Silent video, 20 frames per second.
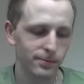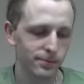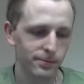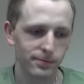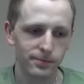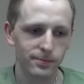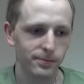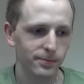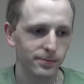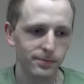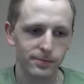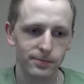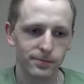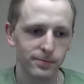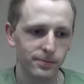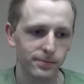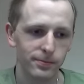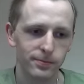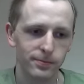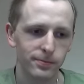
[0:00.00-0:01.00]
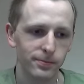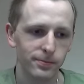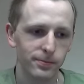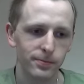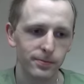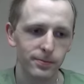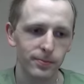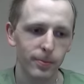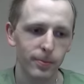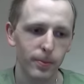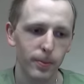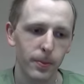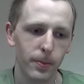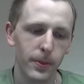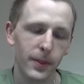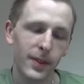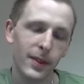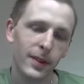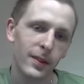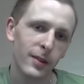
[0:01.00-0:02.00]

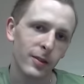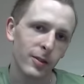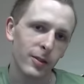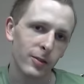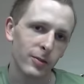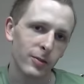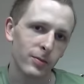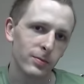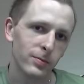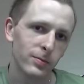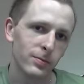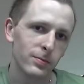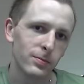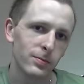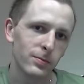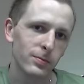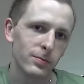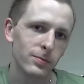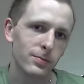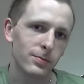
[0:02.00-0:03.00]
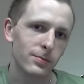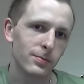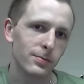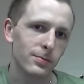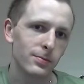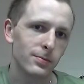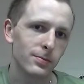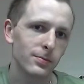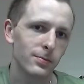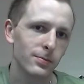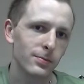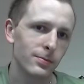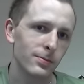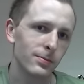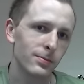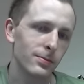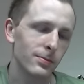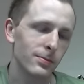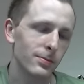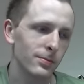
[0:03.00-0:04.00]

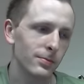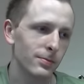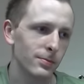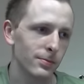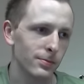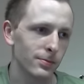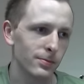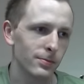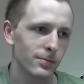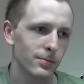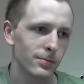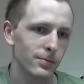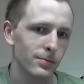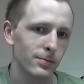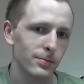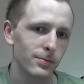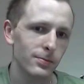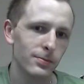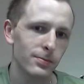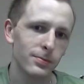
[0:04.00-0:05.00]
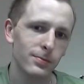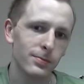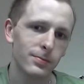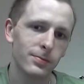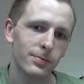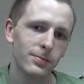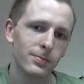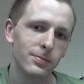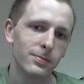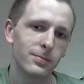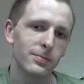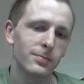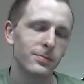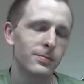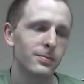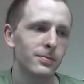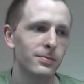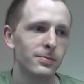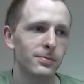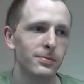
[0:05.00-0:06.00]

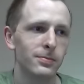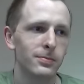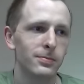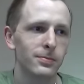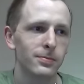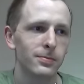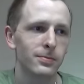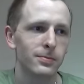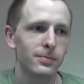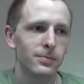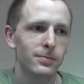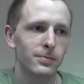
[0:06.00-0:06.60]
(silent)